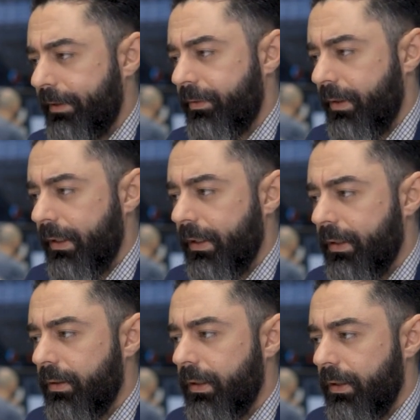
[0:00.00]
everything
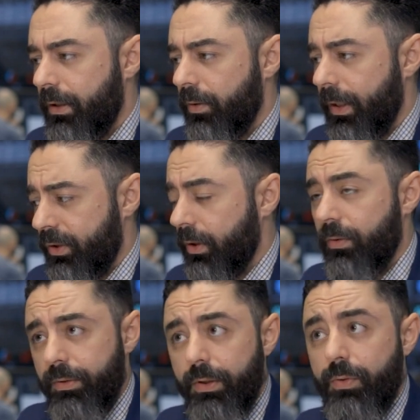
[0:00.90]
in Innomesh,
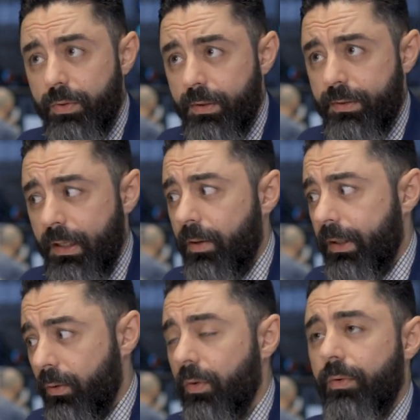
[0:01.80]
including Q-SYS now
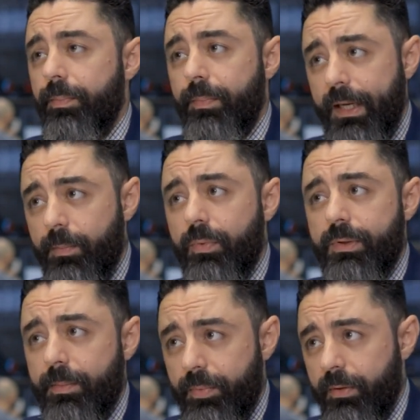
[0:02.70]
and all the
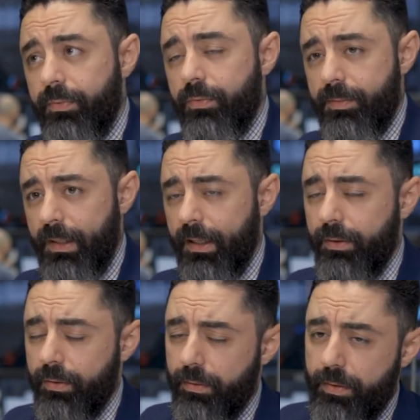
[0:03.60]
endpoints and peripherals behind
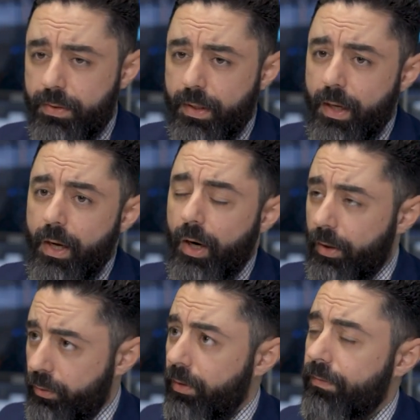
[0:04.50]
the cores
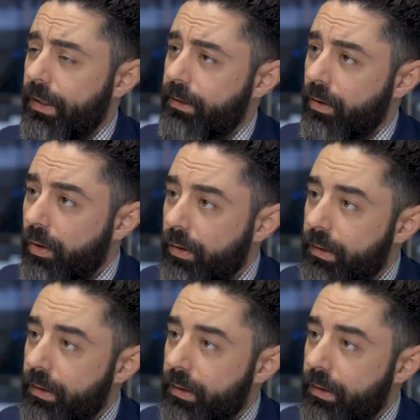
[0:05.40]
are unified in a hot